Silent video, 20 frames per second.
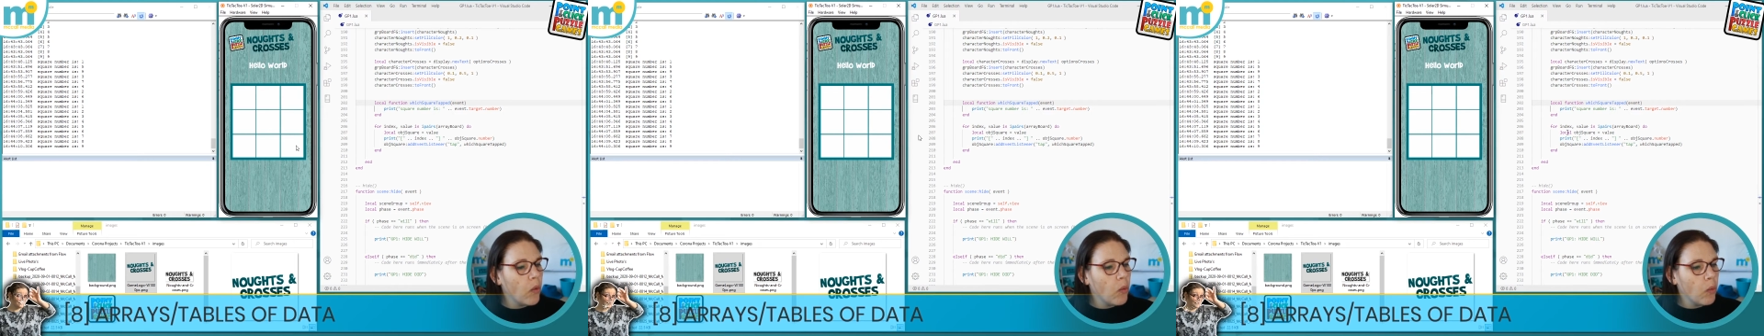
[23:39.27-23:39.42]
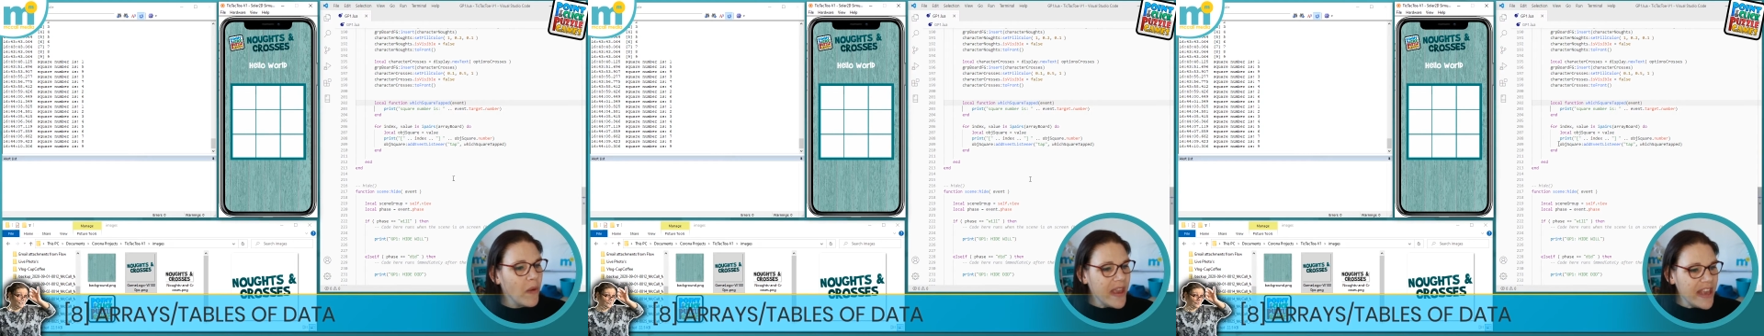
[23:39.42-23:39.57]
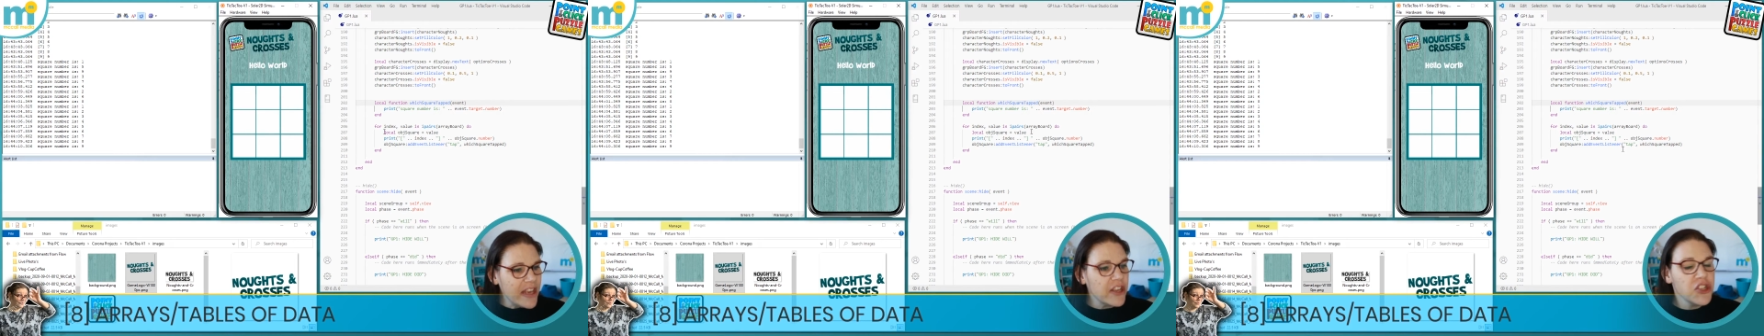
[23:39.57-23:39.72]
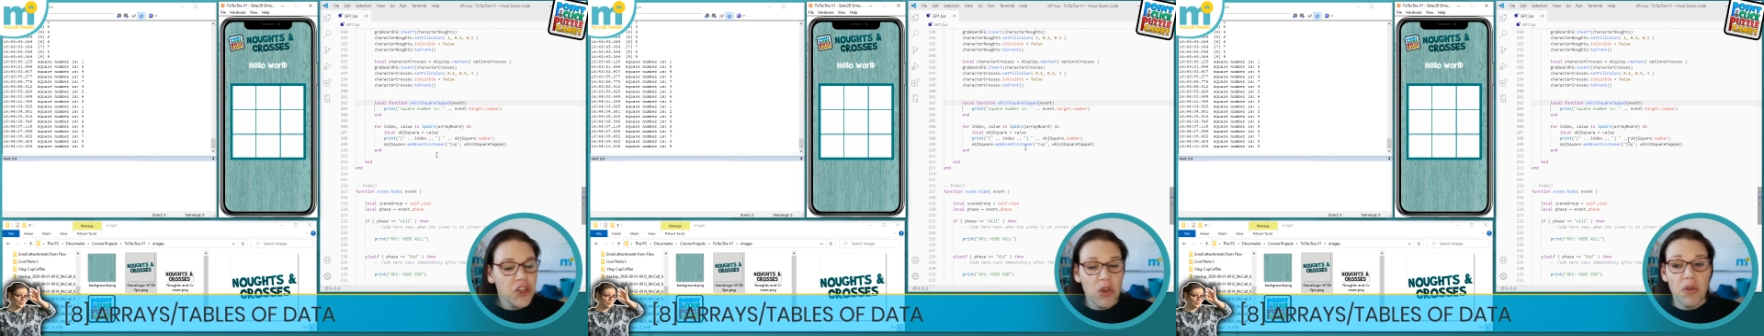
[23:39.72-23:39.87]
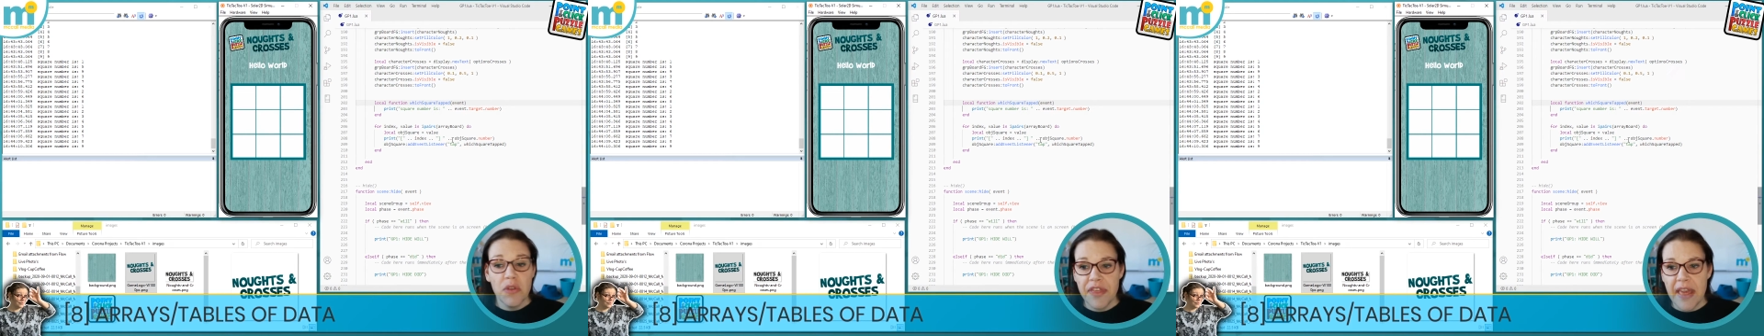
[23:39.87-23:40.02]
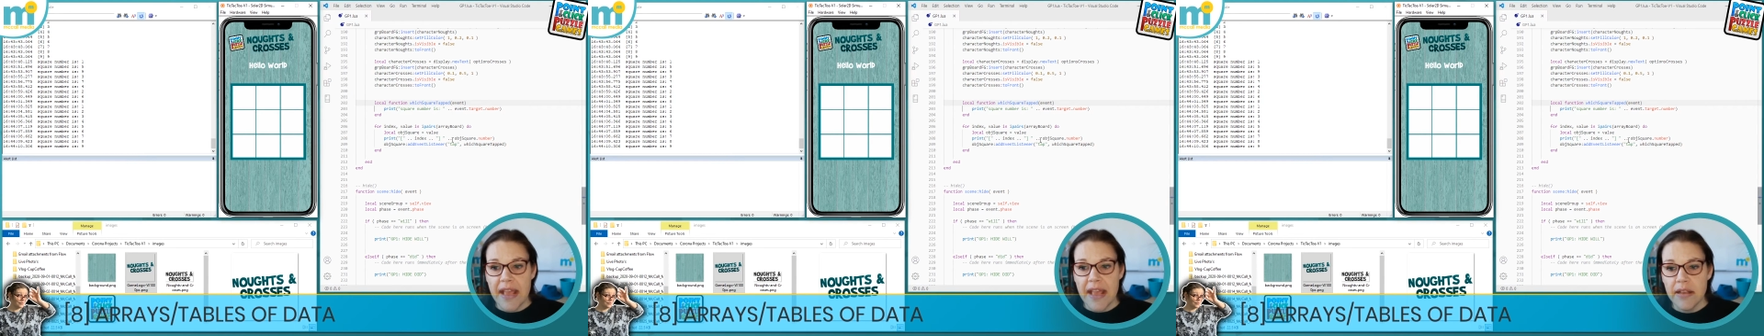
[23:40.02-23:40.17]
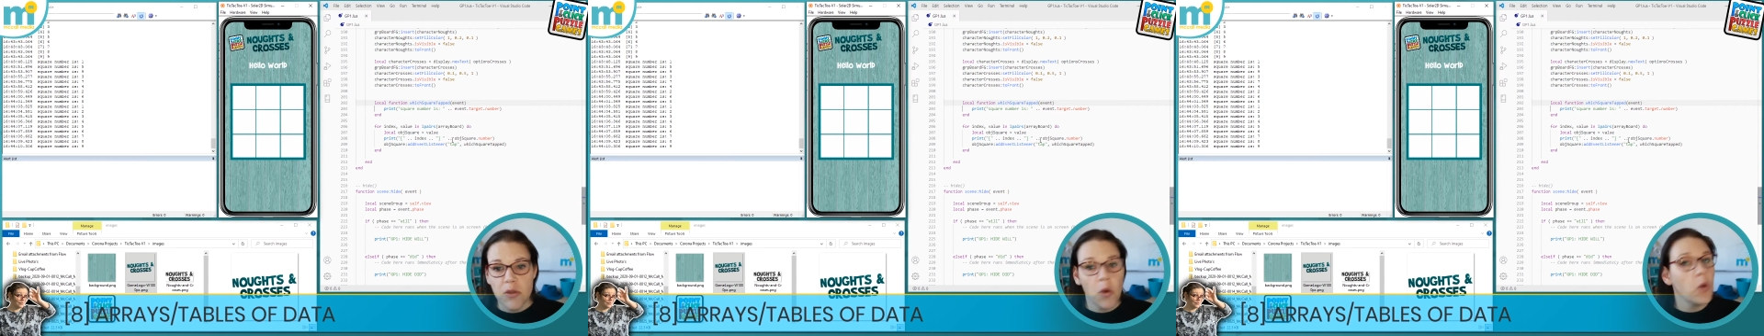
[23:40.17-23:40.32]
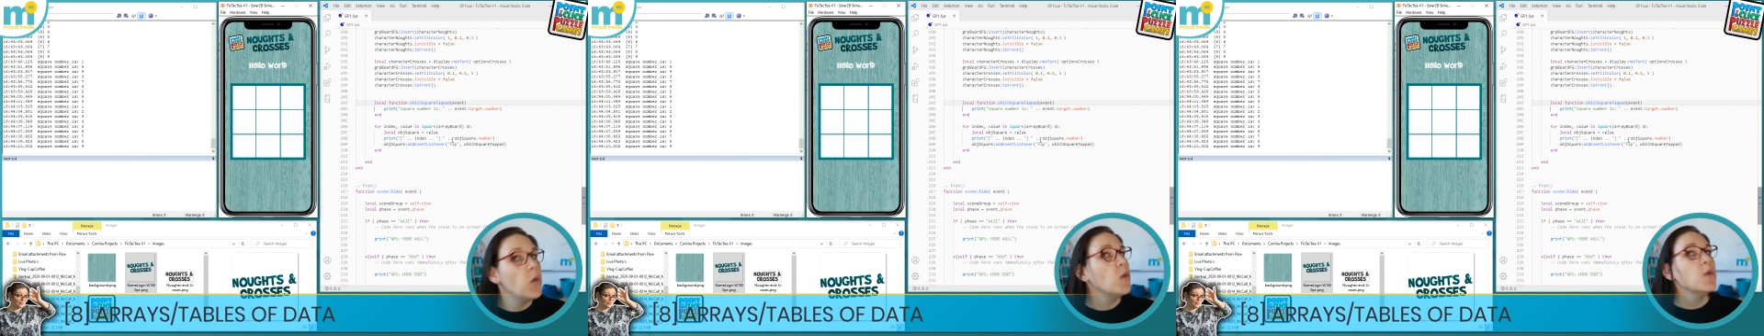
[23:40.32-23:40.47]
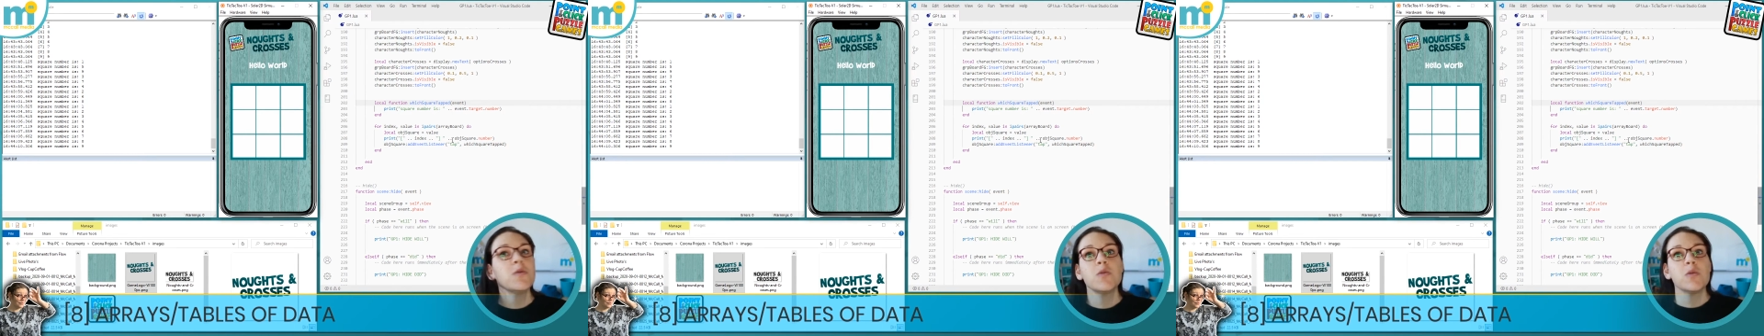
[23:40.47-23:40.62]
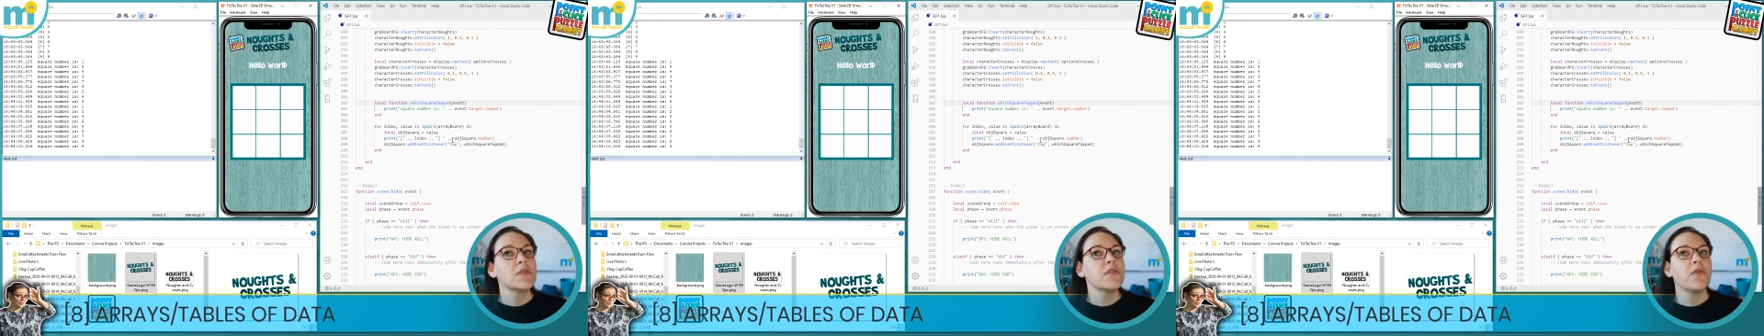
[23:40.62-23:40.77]
we can do things, all
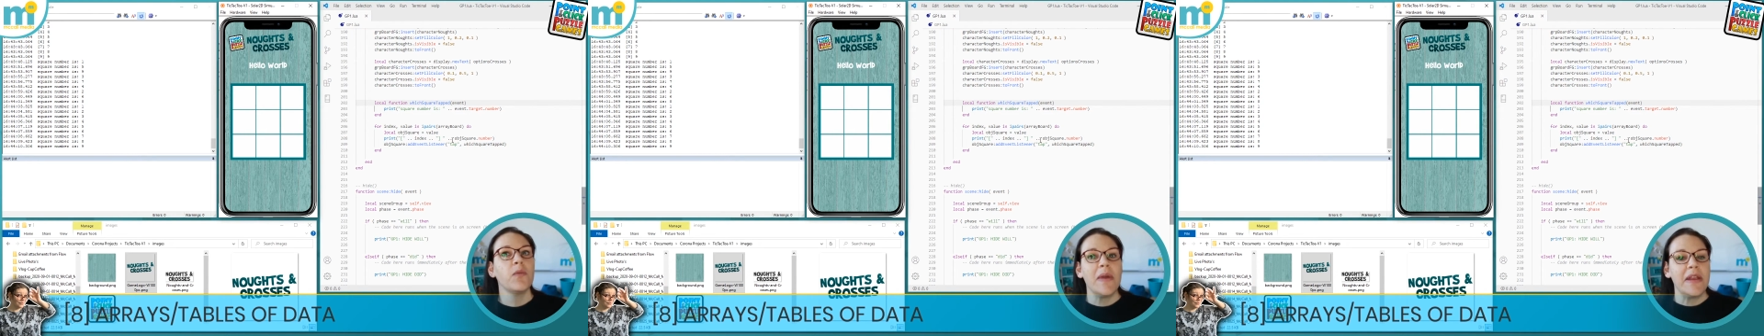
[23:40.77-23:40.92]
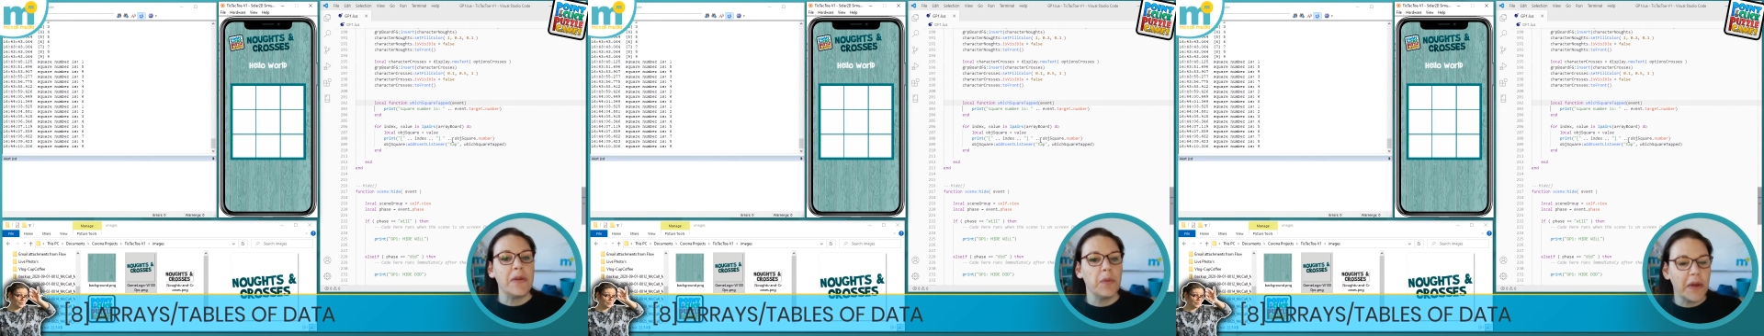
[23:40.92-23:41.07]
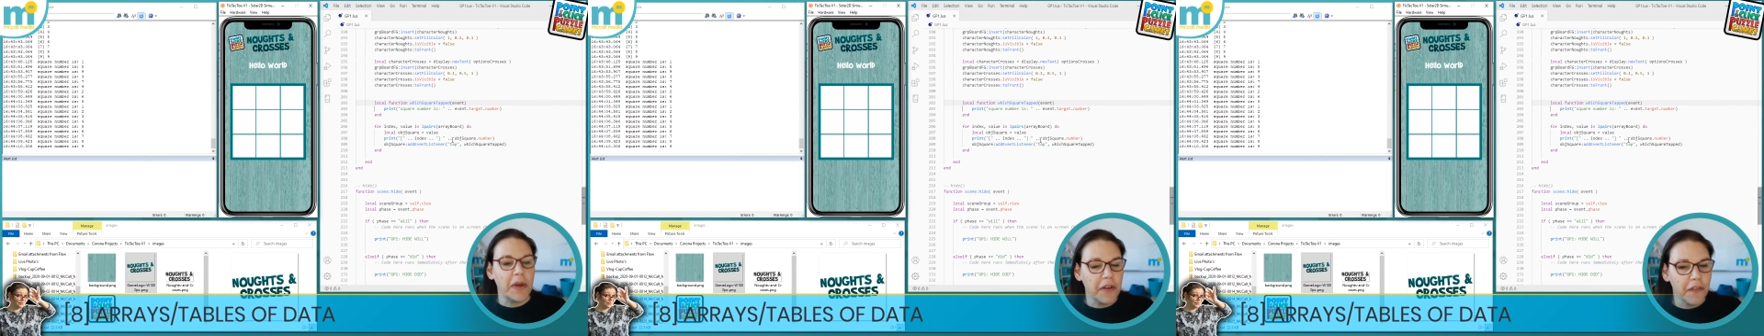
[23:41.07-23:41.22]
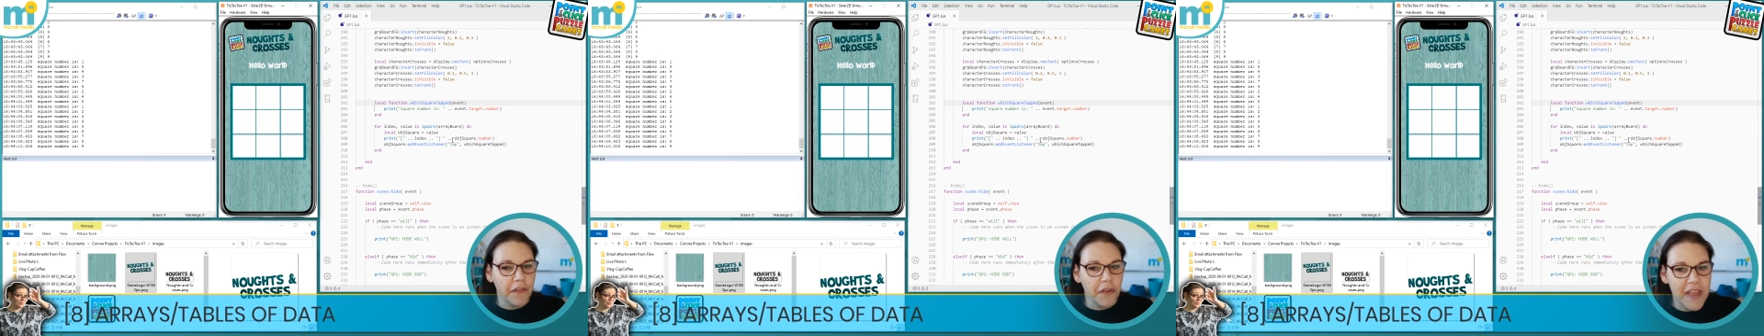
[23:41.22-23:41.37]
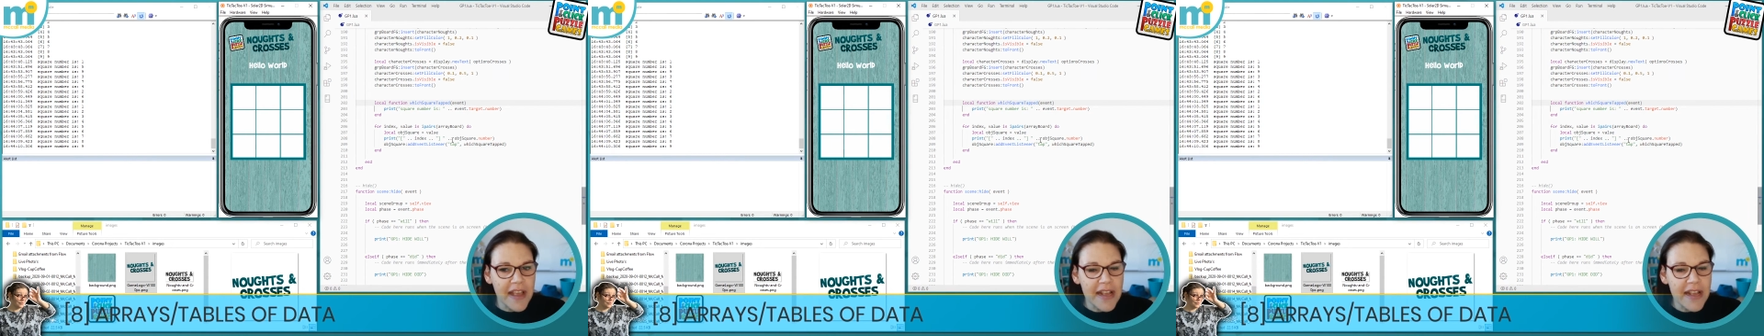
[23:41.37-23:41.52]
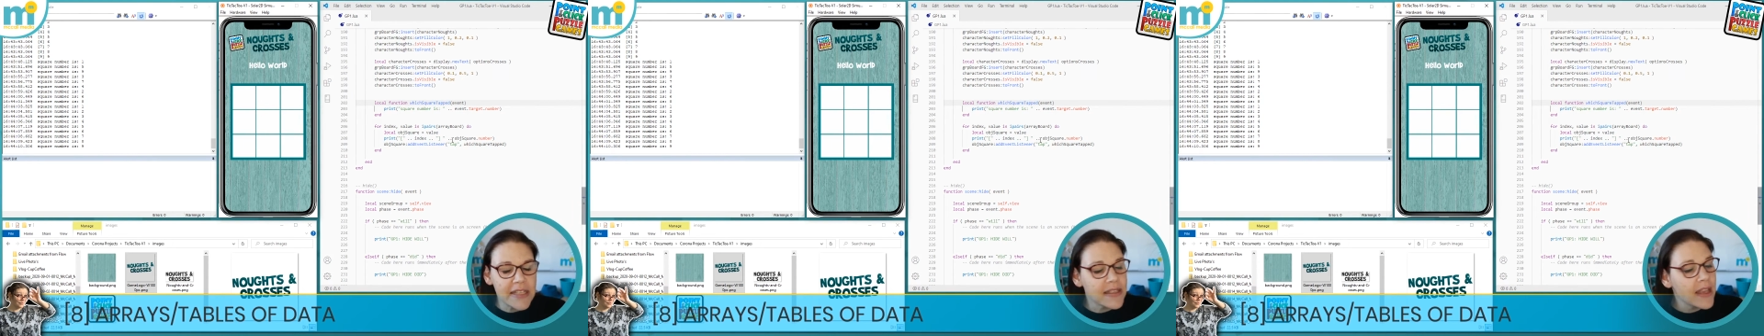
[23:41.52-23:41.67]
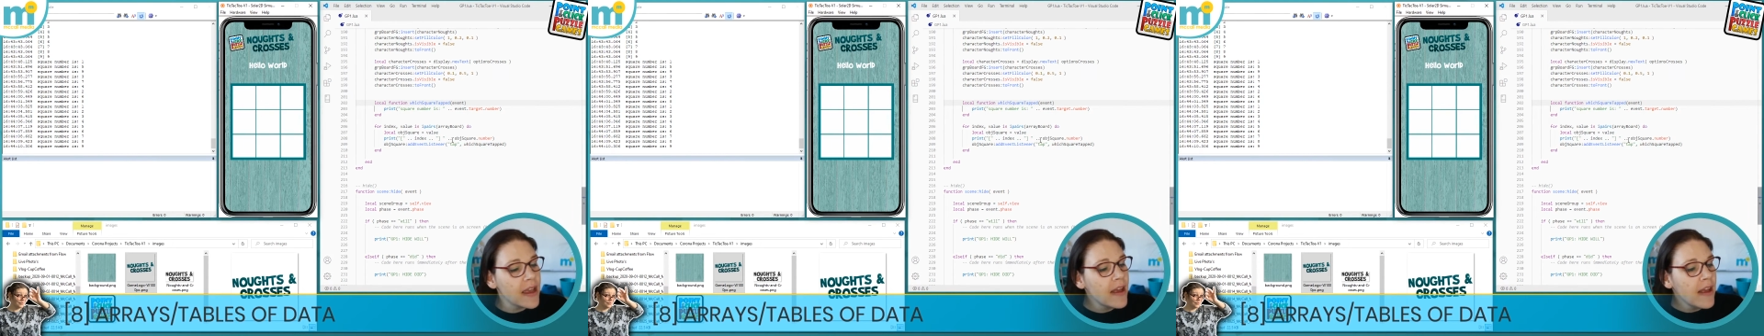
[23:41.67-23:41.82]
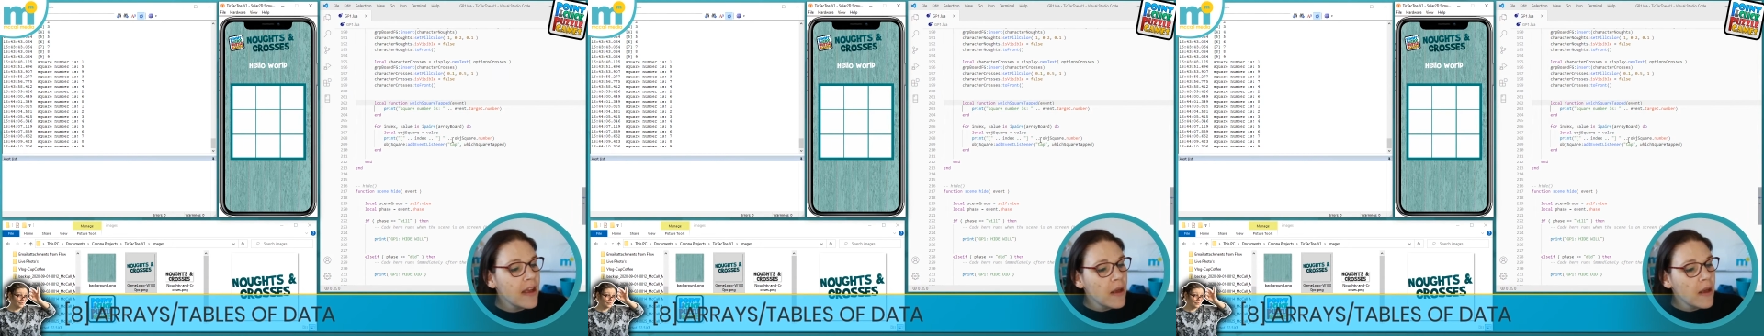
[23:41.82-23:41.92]
sorts of weird wonderful things,